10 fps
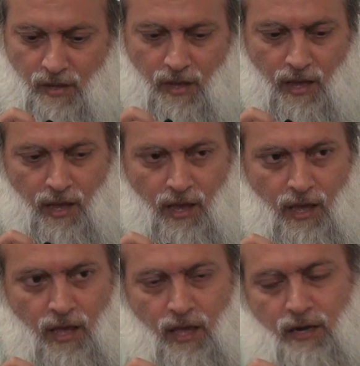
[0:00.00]

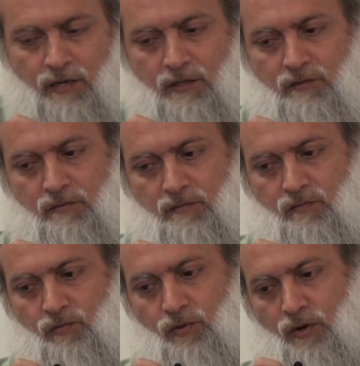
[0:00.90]
and
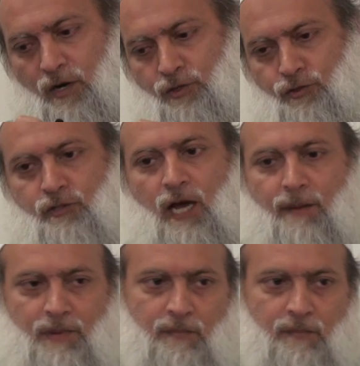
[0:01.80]
you are to stop